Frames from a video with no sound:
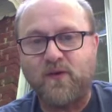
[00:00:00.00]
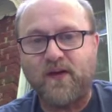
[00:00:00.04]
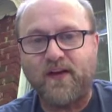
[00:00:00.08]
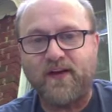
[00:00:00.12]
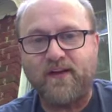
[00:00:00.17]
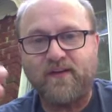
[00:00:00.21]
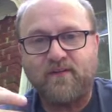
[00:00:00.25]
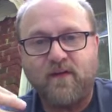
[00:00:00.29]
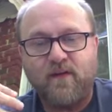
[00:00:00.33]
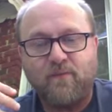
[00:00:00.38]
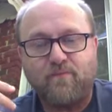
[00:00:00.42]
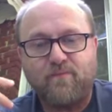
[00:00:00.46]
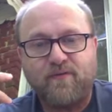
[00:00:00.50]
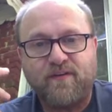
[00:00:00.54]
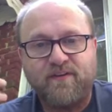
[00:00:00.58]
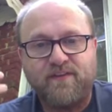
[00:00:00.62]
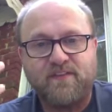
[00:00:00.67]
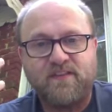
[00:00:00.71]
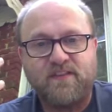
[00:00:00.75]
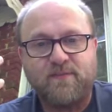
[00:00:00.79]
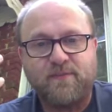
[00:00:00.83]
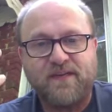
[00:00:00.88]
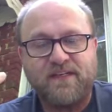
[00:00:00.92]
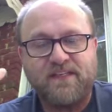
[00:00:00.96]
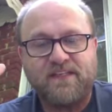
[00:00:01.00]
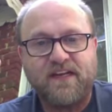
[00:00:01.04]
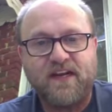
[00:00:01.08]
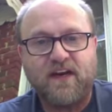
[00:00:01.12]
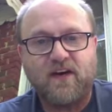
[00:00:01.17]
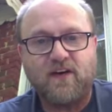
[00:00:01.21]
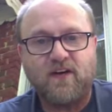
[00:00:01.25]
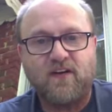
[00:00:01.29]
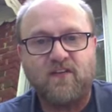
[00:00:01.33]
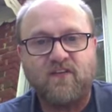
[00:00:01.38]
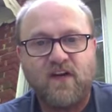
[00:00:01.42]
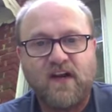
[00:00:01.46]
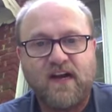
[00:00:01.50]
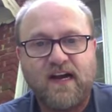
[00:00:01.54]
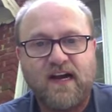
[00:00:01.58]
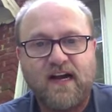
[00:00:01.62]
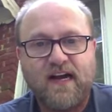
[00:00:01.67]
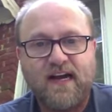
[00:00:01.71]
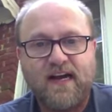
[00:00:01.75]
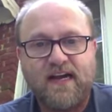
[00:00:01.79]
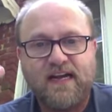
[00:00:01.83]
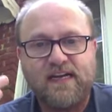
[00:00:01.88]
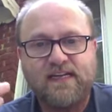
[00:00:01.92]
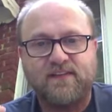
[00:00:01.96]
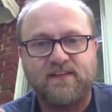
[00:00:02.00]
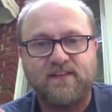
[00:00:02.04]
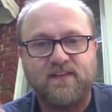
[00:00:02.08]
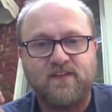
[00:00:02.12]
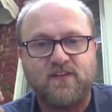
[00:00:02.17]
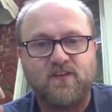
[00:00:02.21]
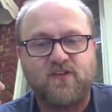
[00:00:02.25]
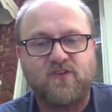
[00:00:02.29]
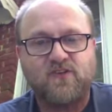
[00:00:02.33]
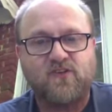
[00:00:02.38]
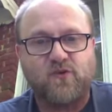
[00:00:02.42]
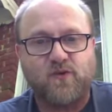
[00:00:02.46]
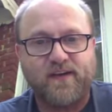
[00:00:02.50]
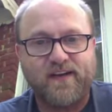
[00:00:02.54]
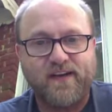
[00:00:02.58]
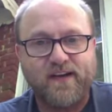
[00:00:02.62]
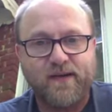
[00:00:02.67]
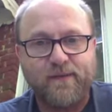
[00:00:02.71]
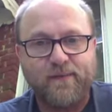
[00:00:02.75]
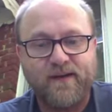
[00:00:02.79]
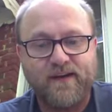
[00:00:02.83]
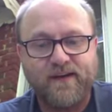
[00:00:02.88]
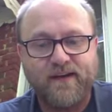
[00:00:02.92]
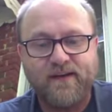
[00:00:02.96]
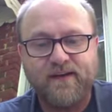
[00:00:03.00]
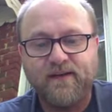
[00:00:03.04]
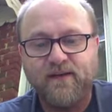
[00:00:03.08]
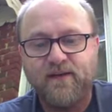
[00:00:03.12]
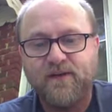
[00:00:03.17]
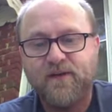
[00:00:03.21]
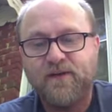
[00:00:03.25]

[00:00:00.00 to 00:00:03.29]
and appears to be terrified, and they're screaming,